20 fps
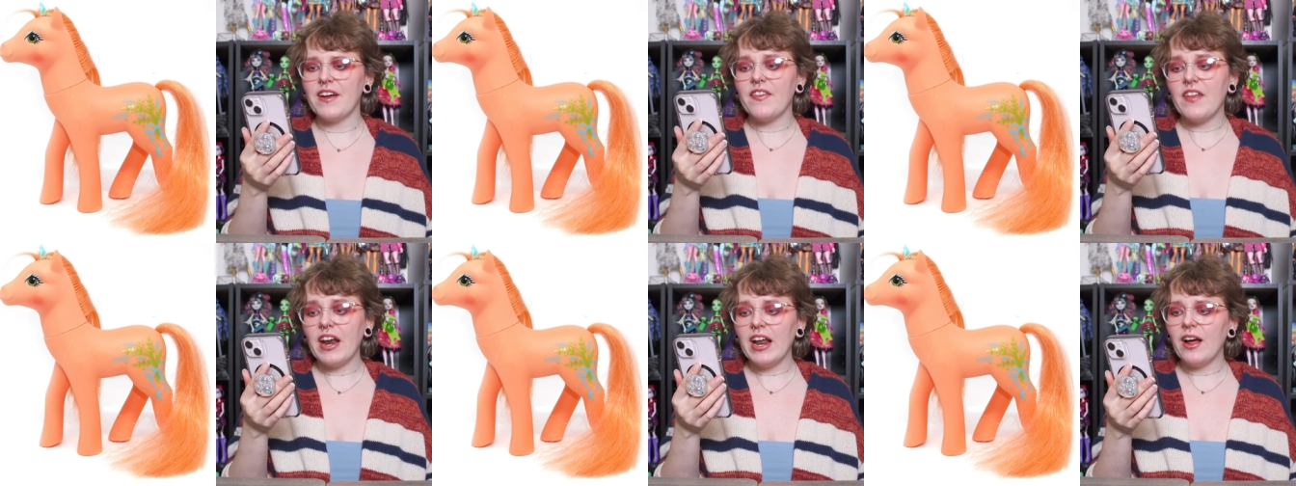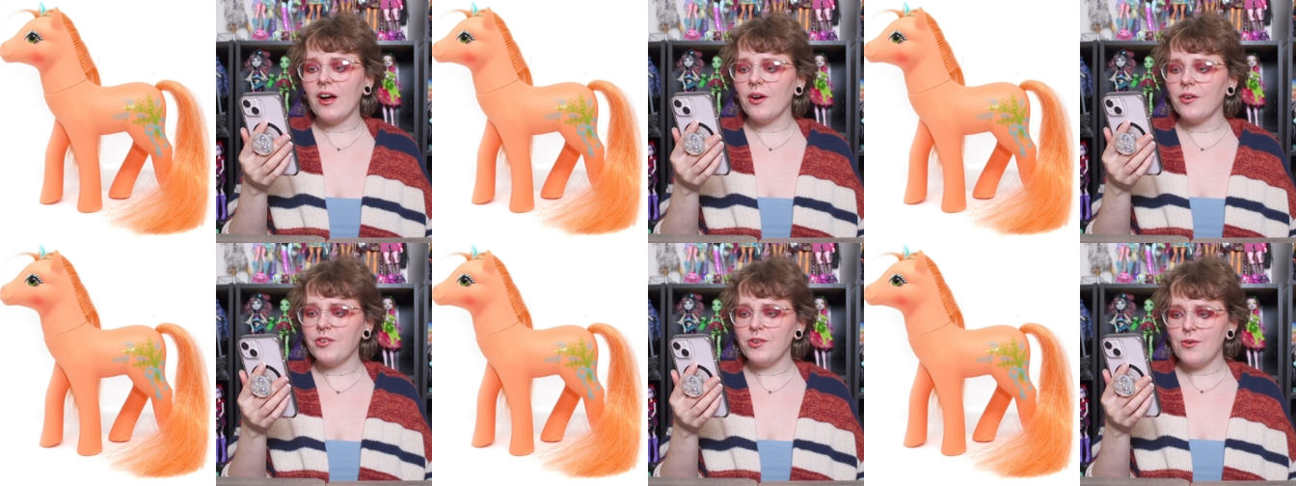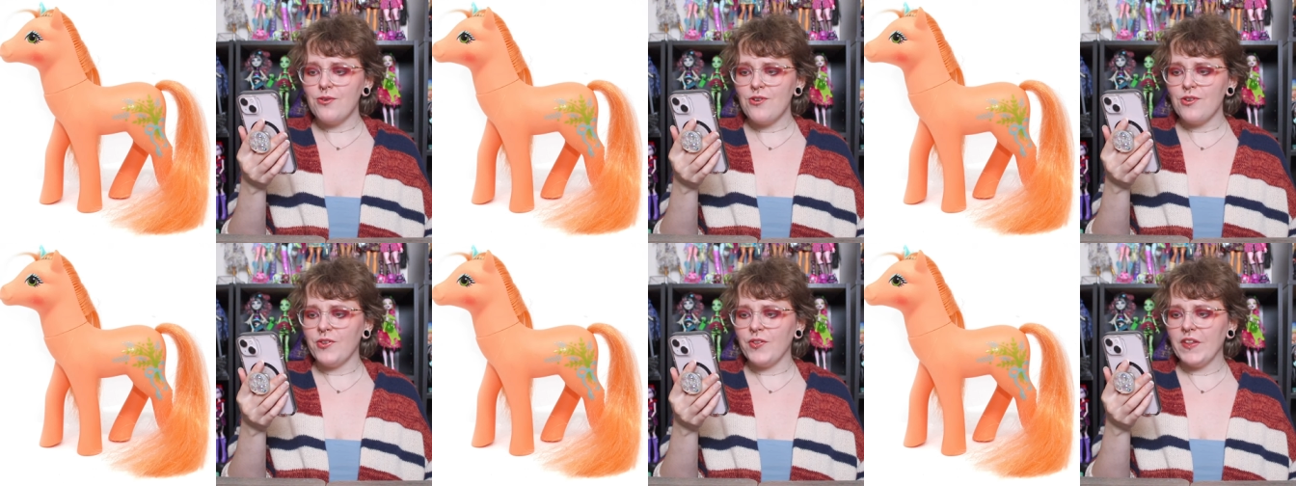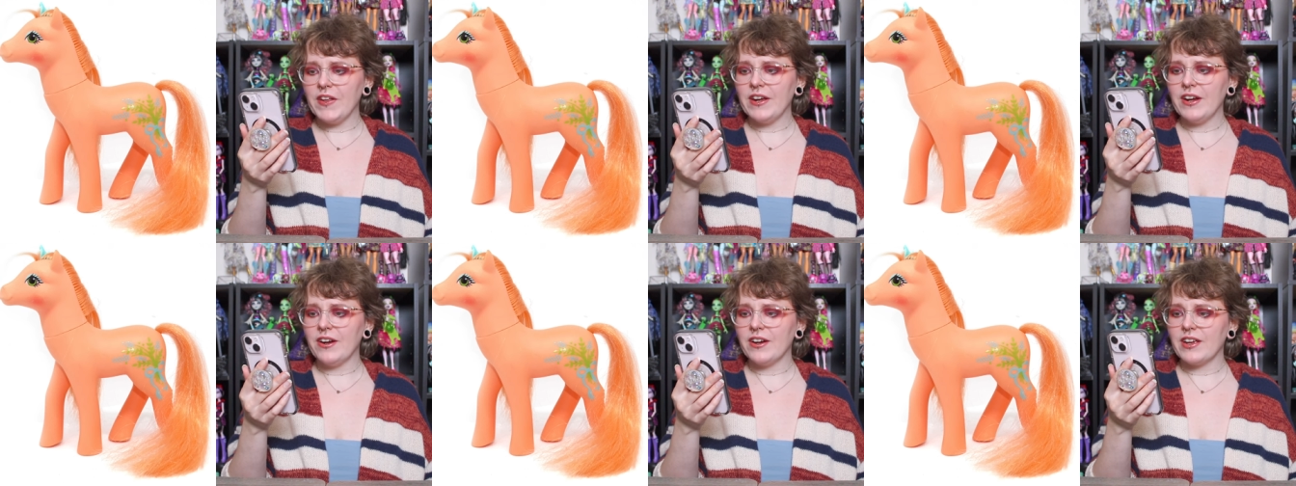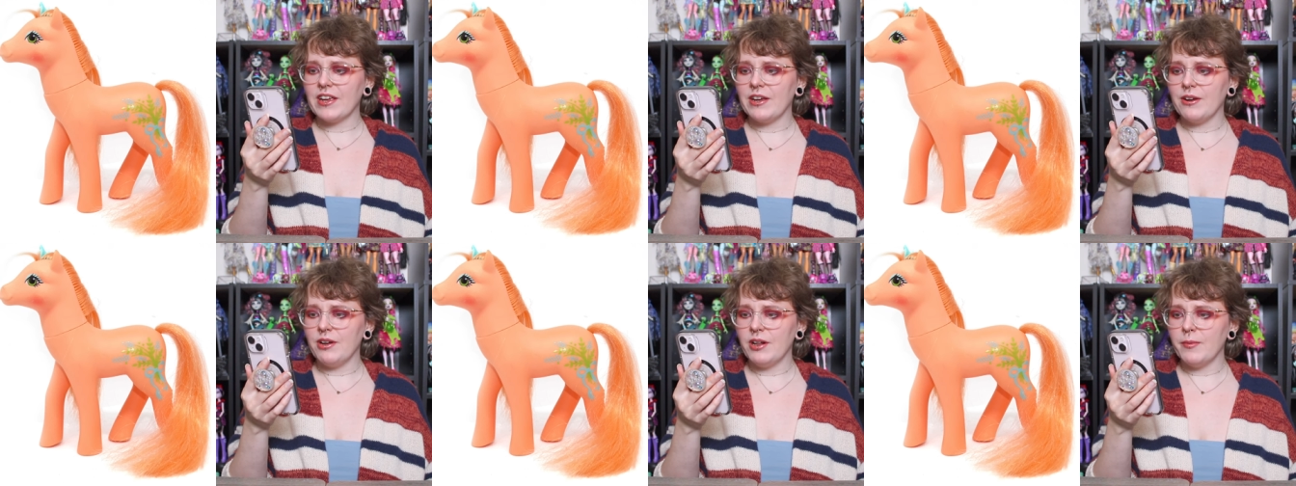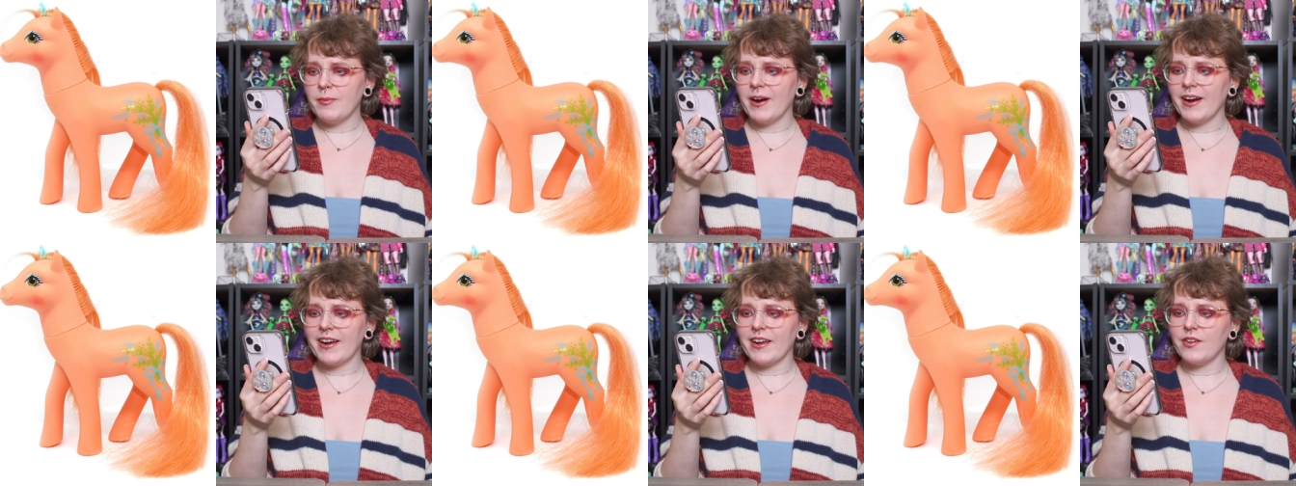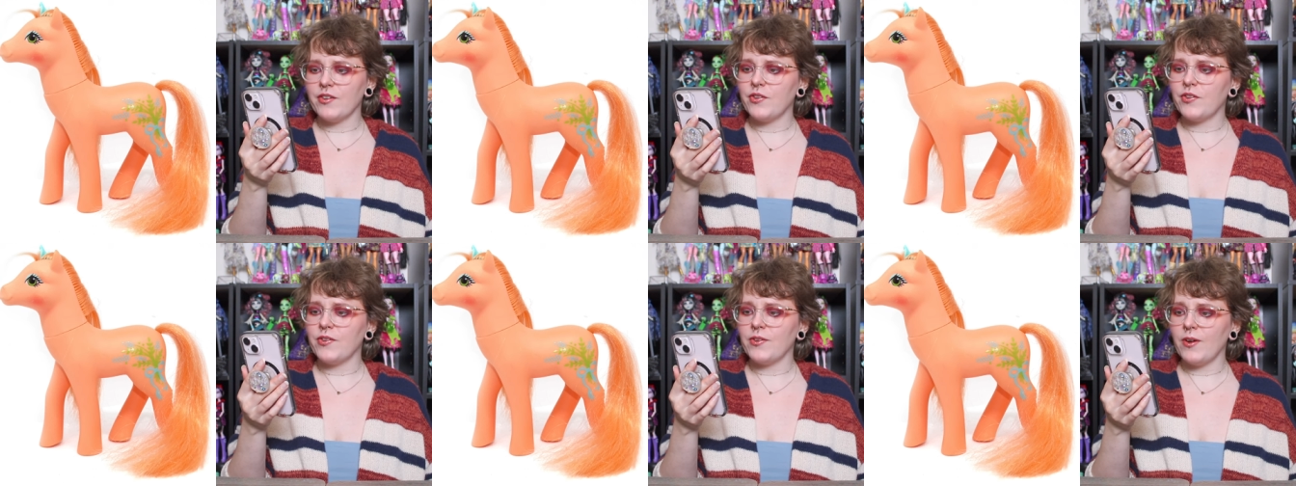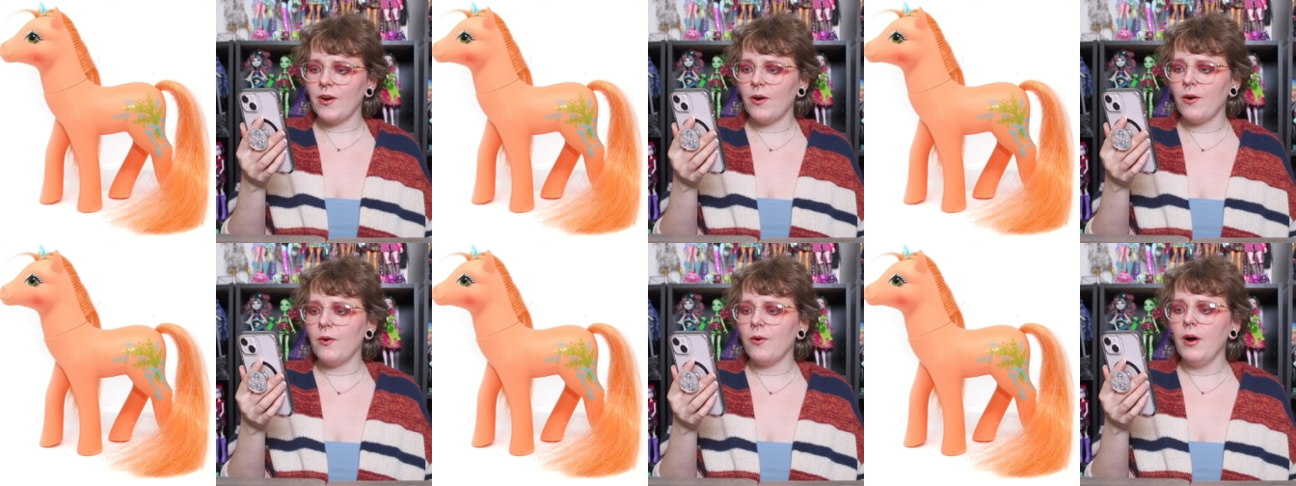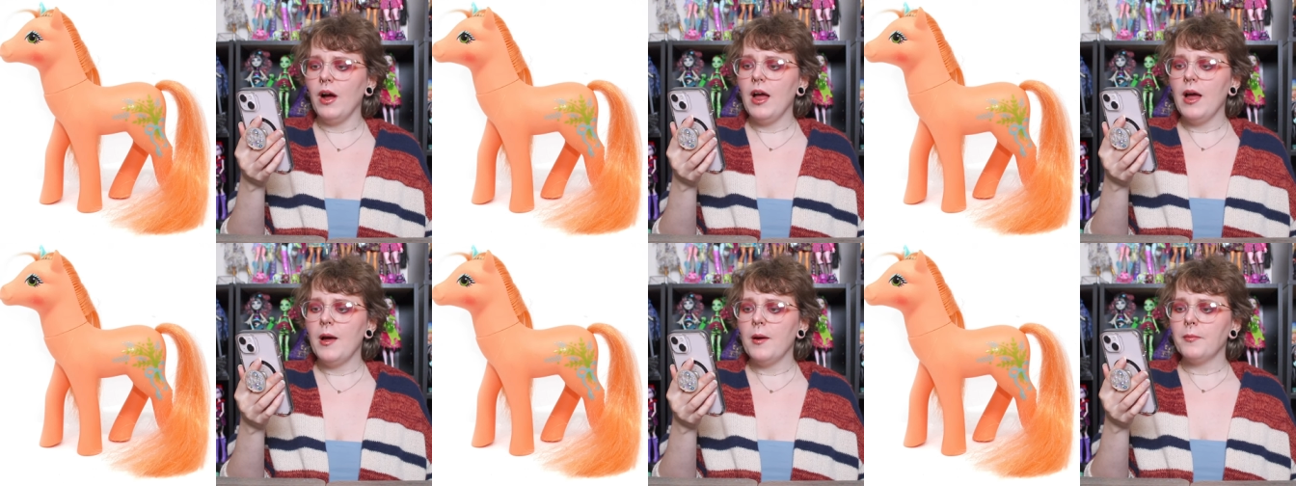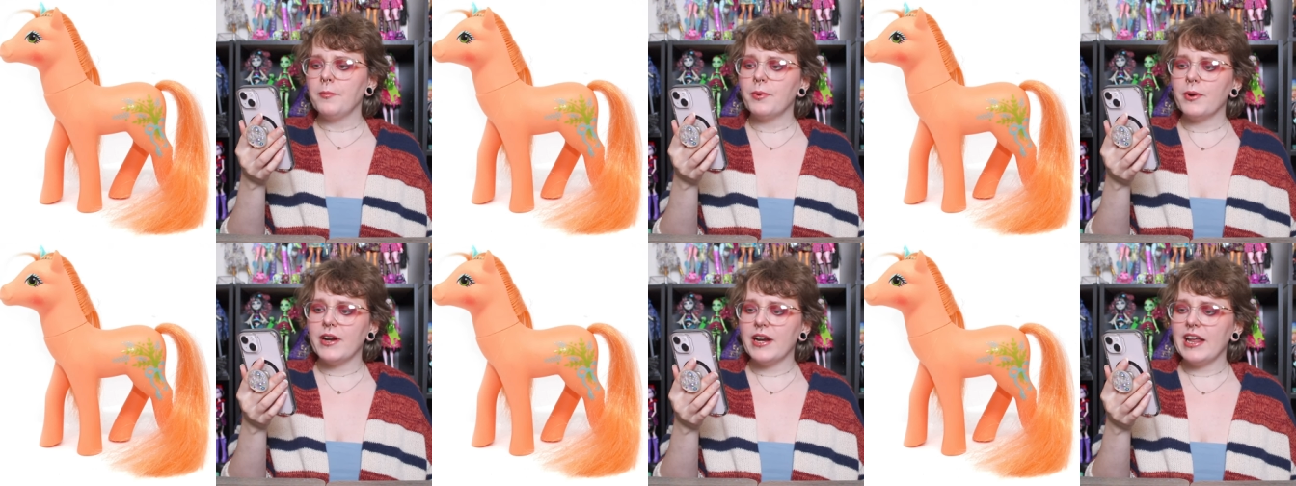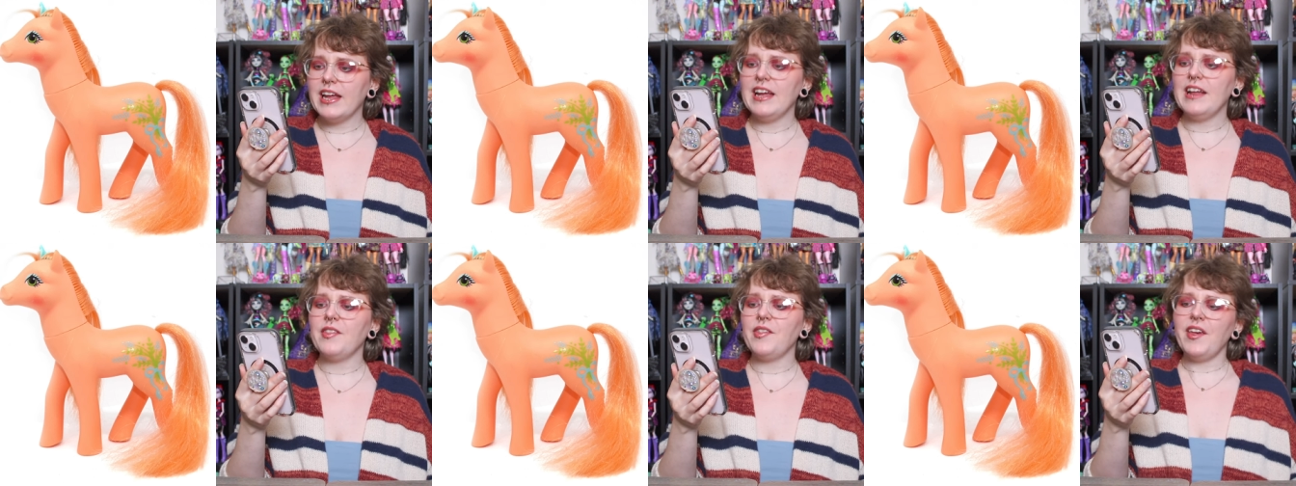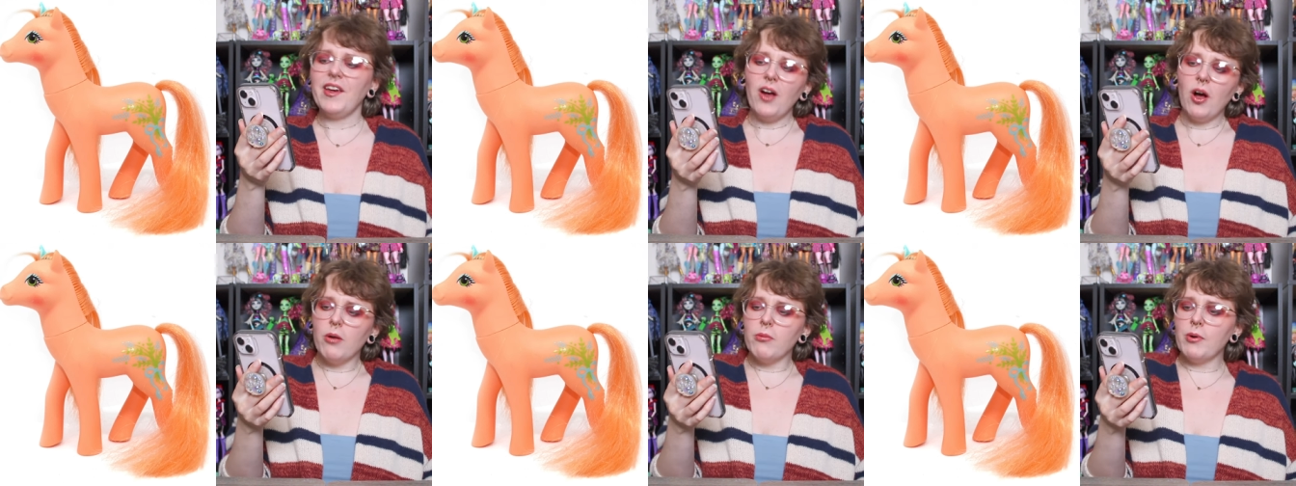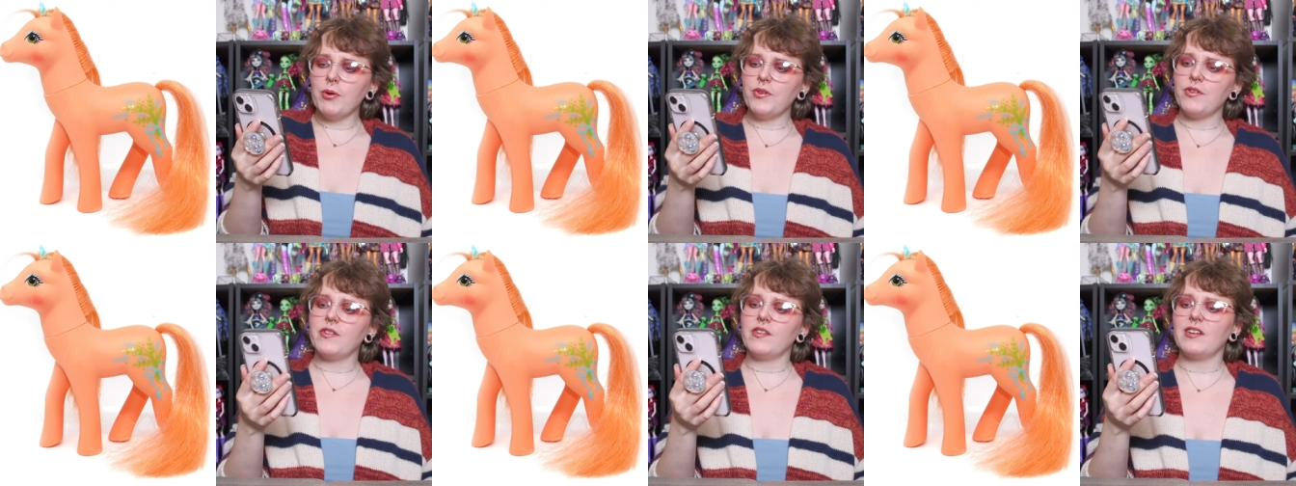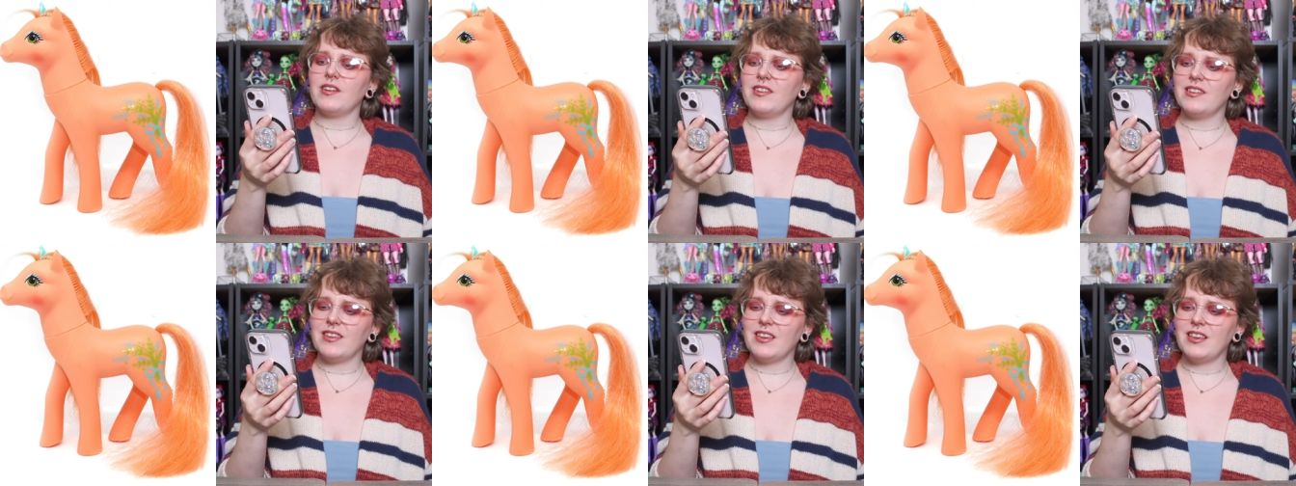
And then I also just think her cutie mark is so pretty. It's like almost